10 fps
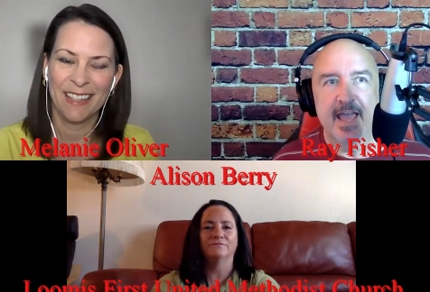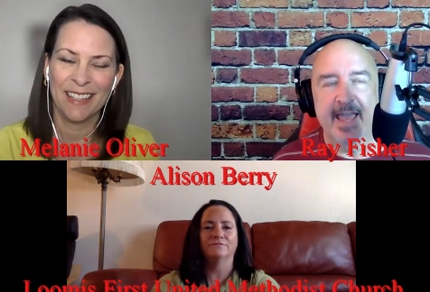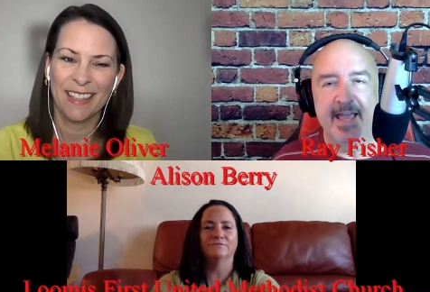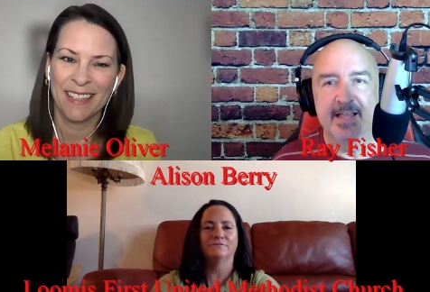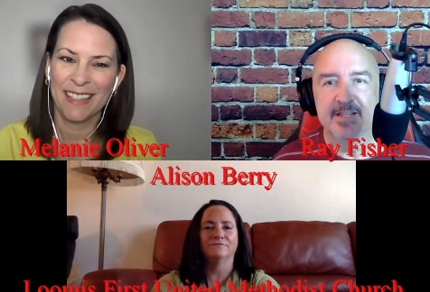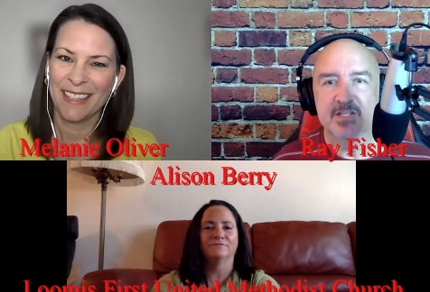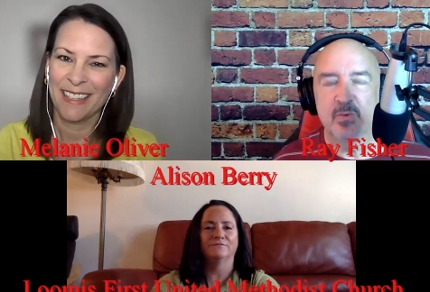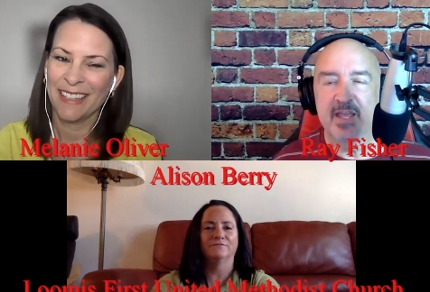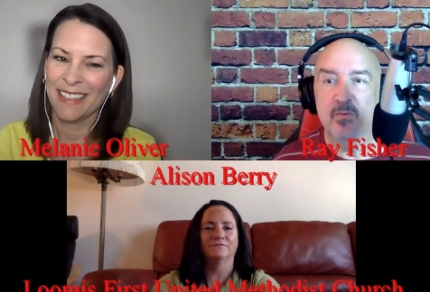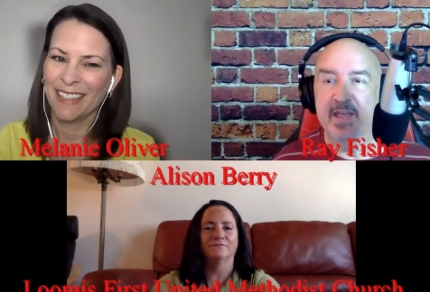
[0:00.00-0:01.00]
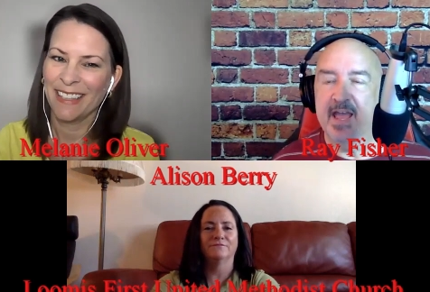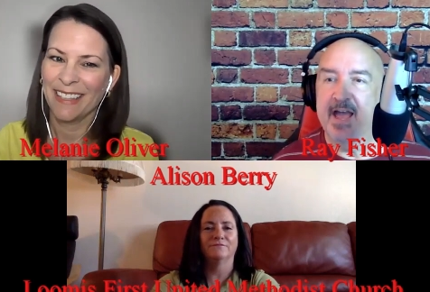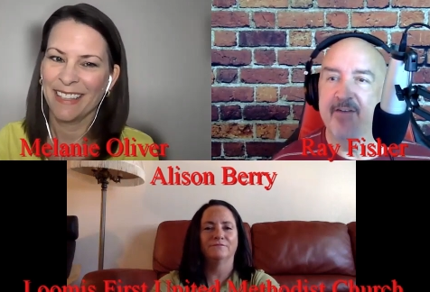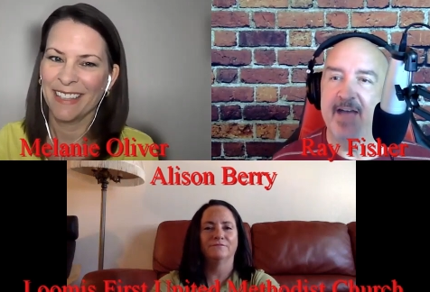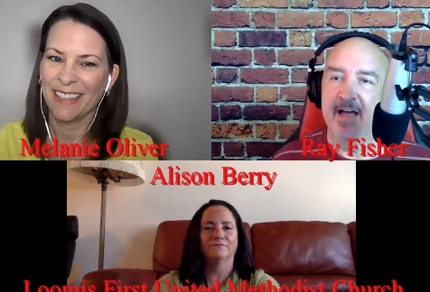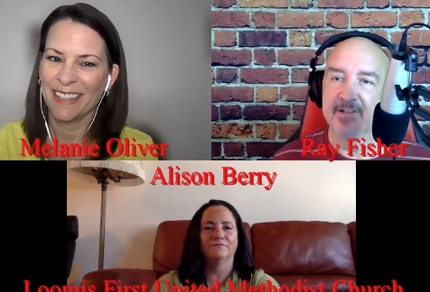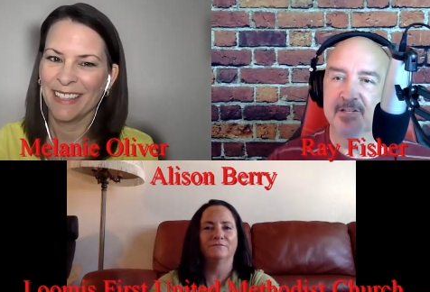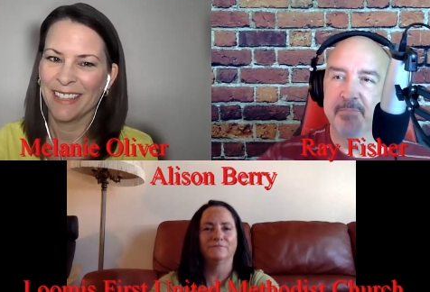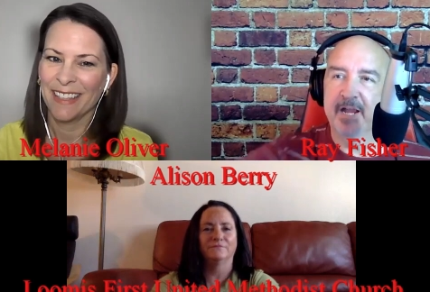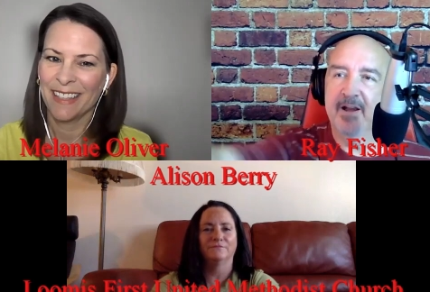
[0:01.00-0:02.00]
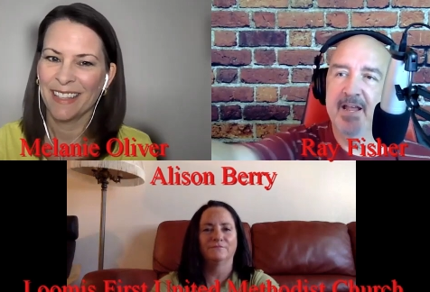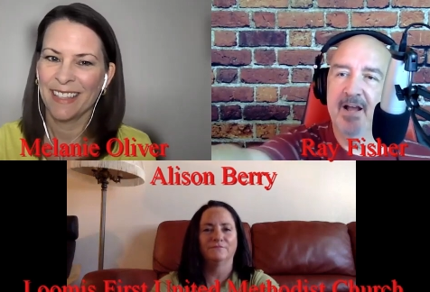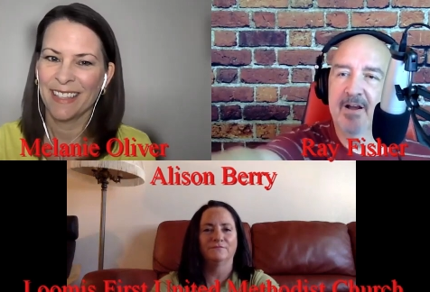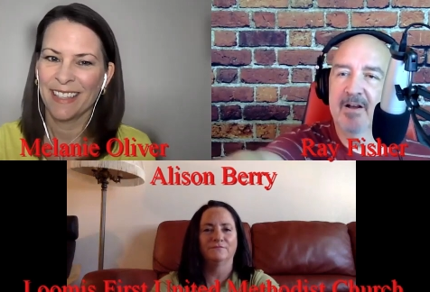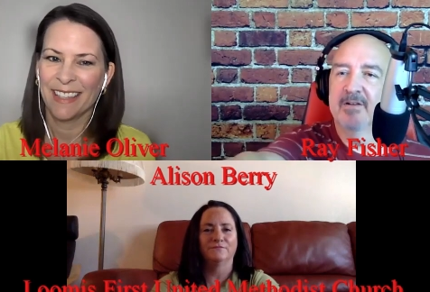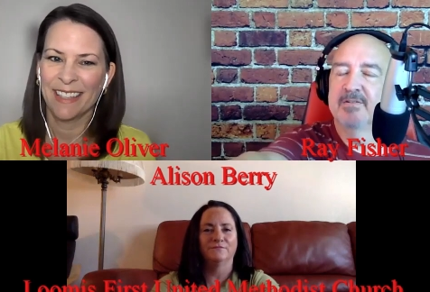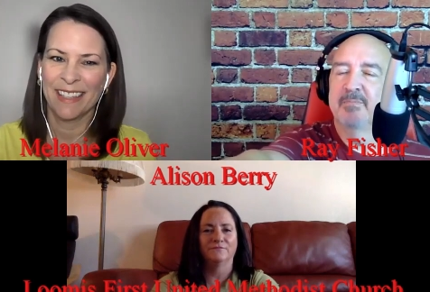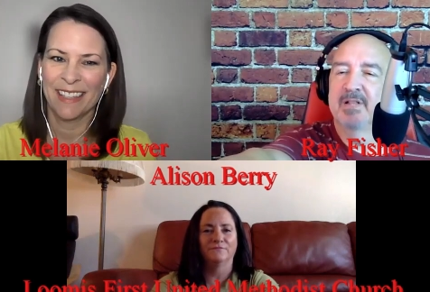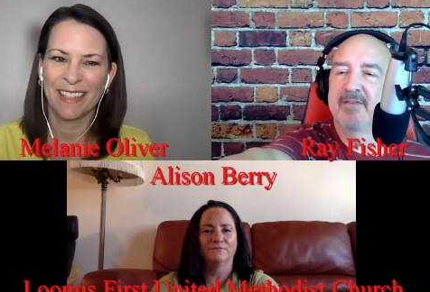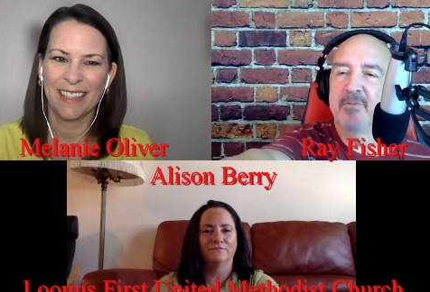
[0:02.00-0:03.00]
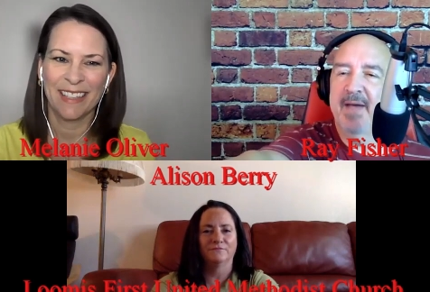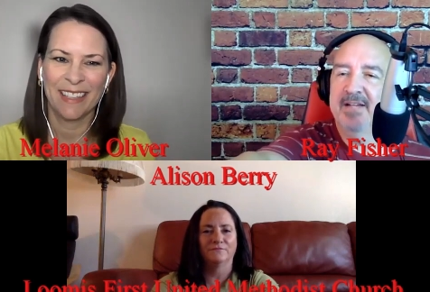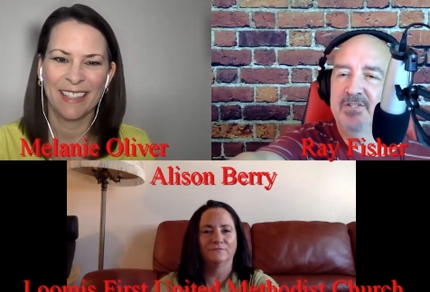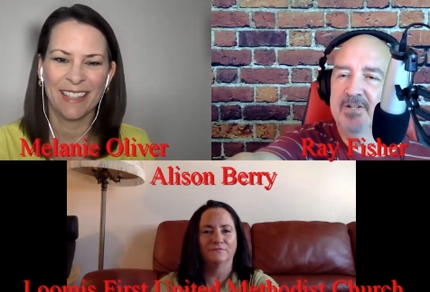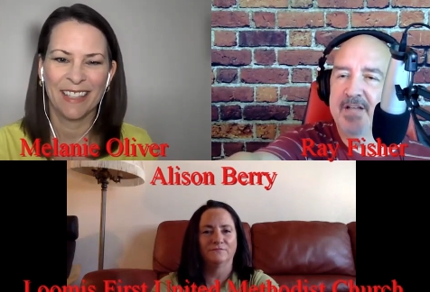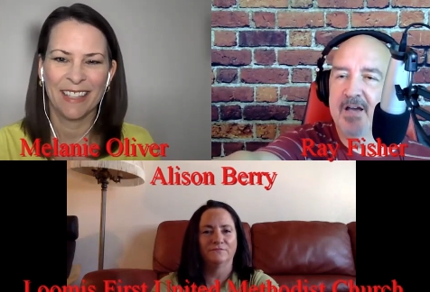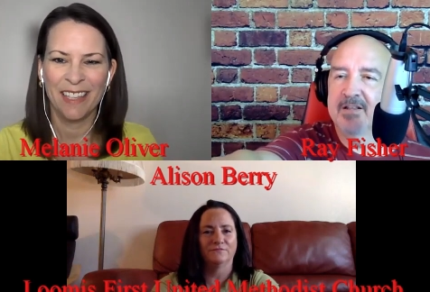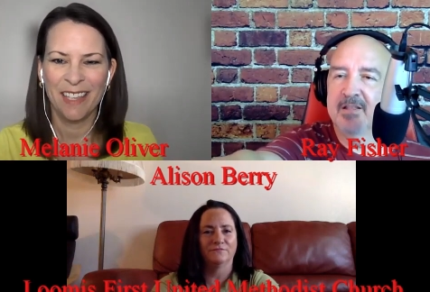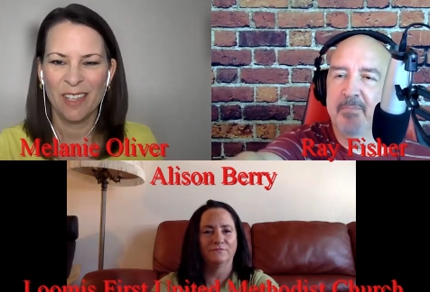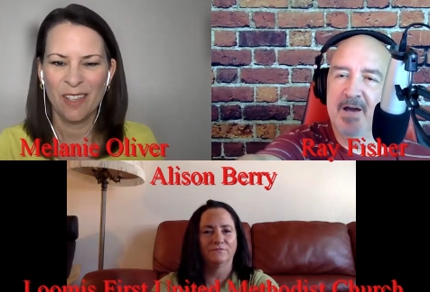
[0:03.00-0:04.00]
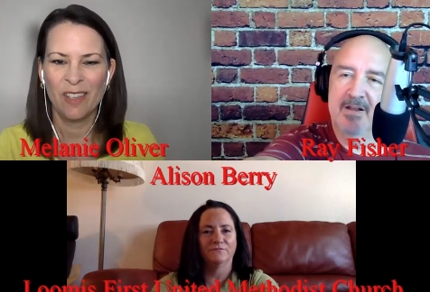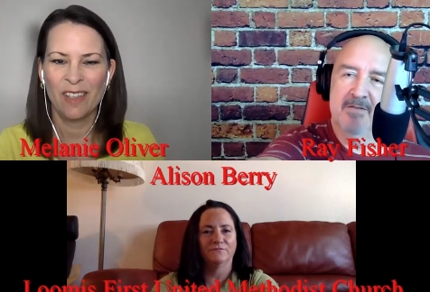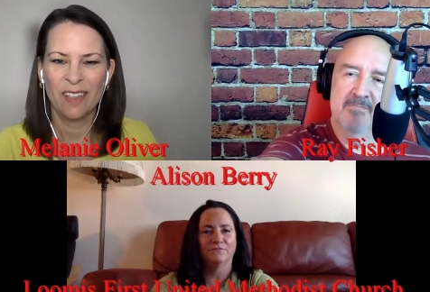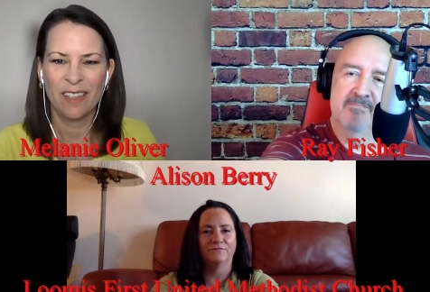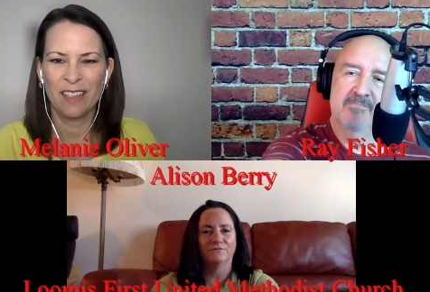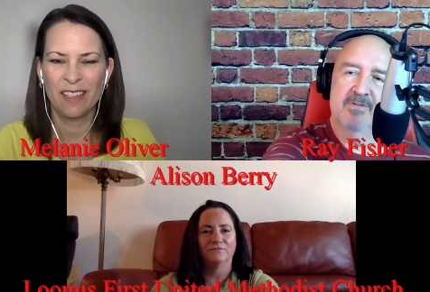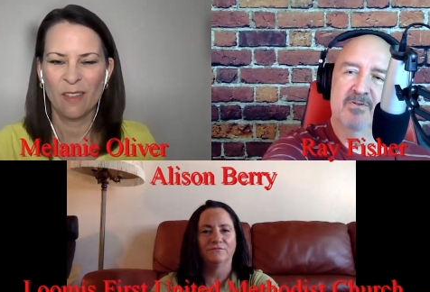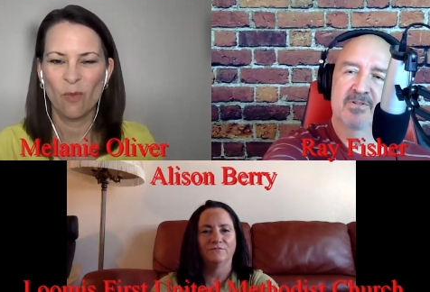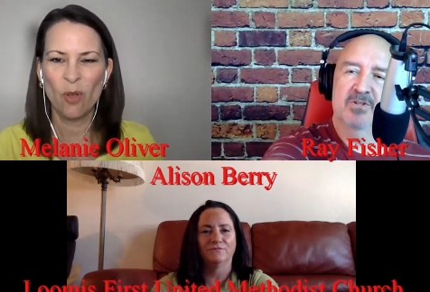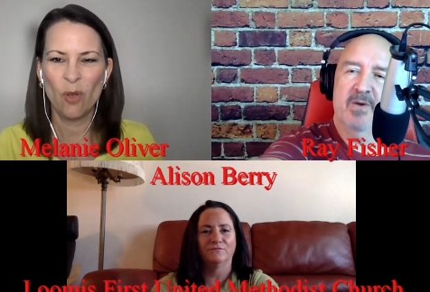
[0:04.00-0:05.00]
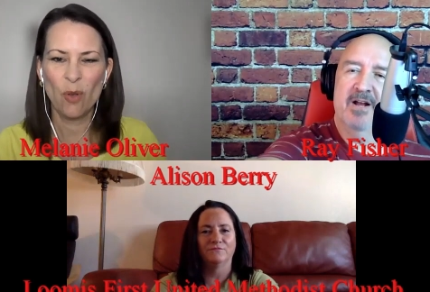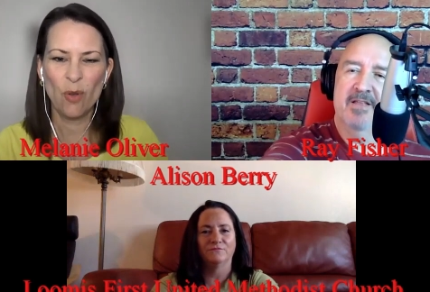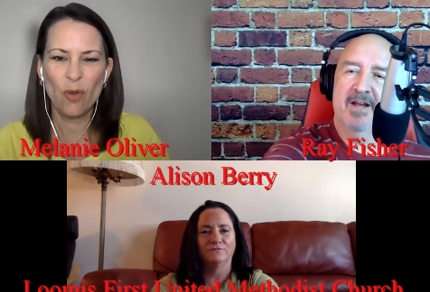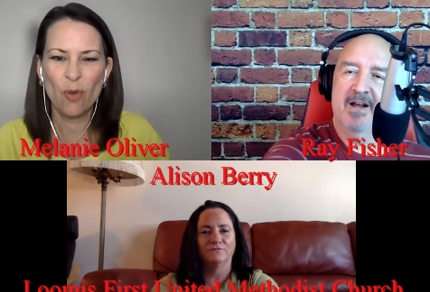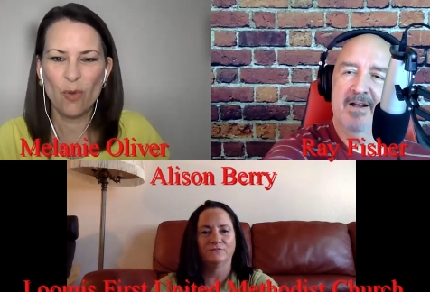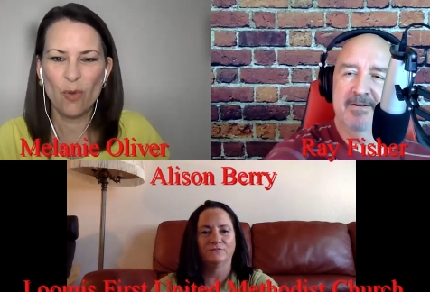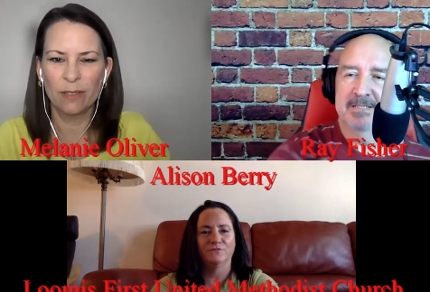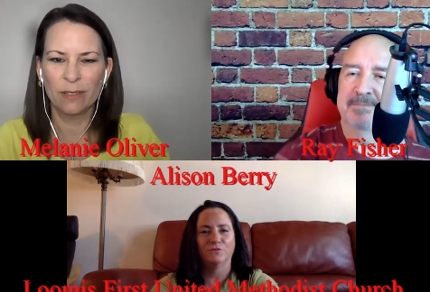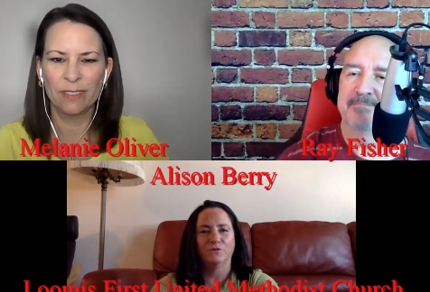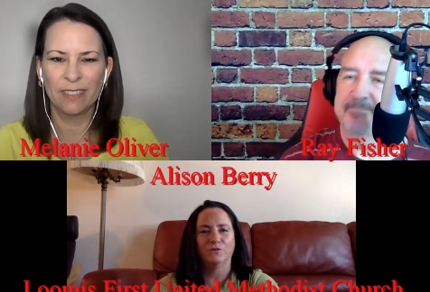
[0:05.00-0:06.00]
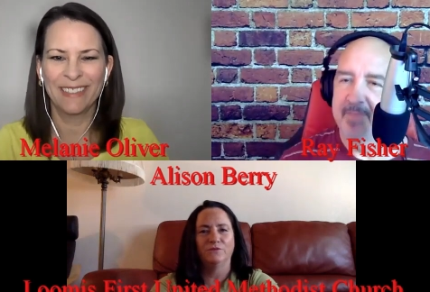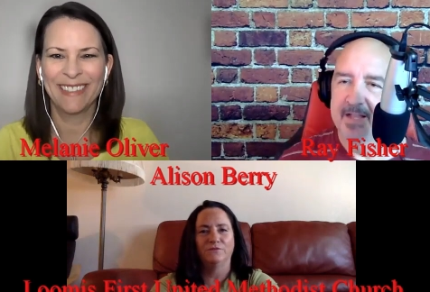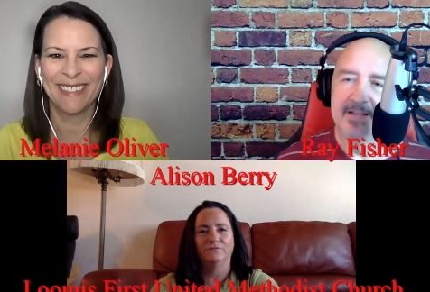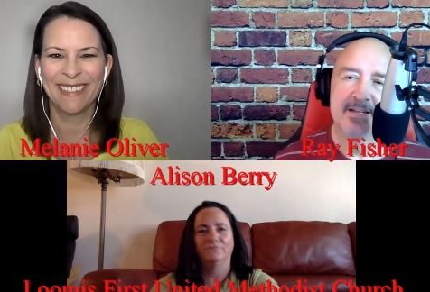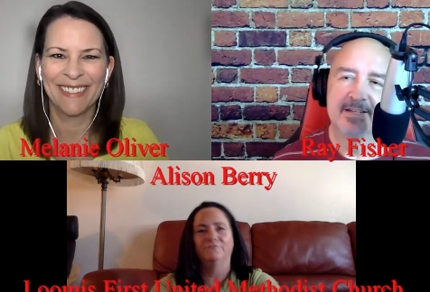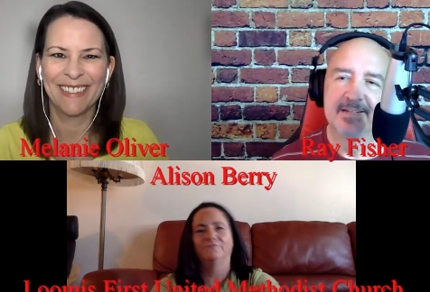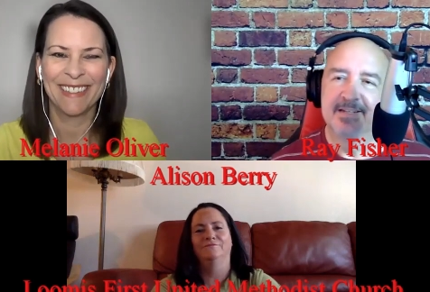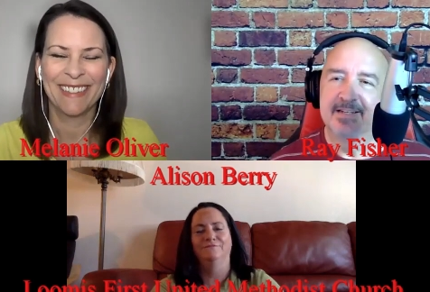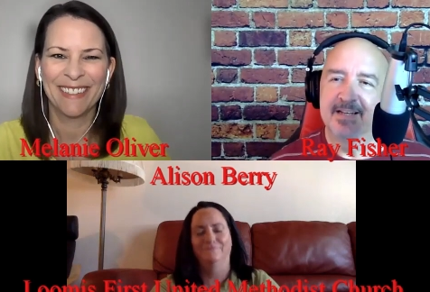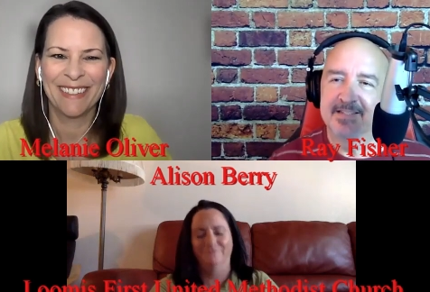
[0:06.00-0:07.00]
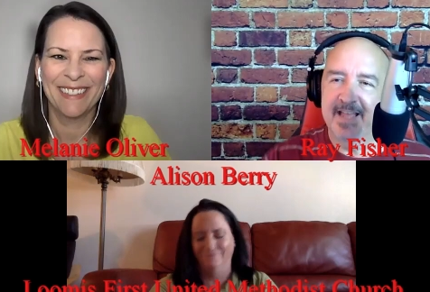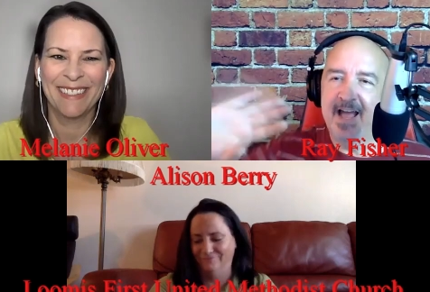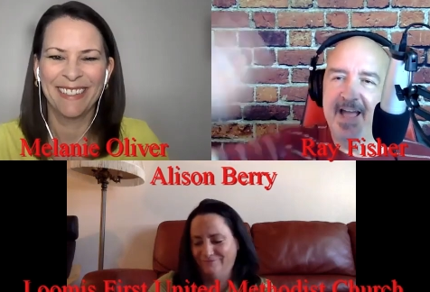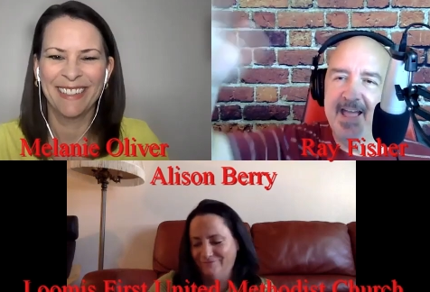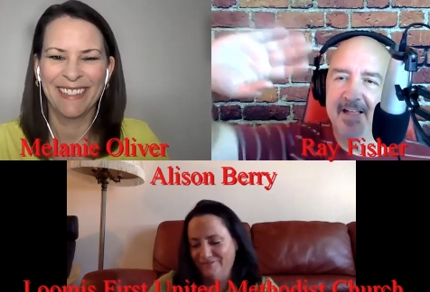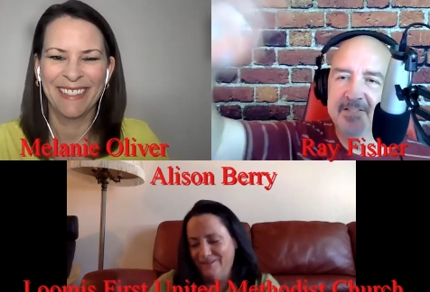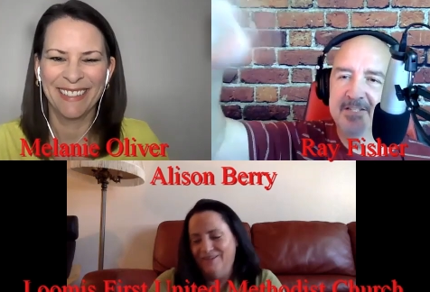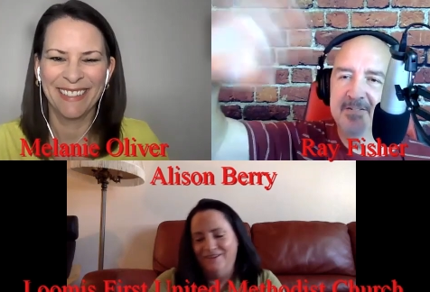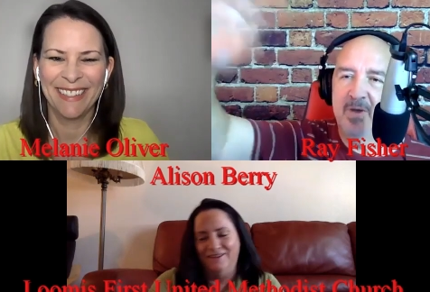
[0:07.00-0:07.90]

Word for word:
Speaker 1: And this week we have Allison Berry, our beloved pastor, down at the bottom little square Woo-hoo! there. Say hi, Allison.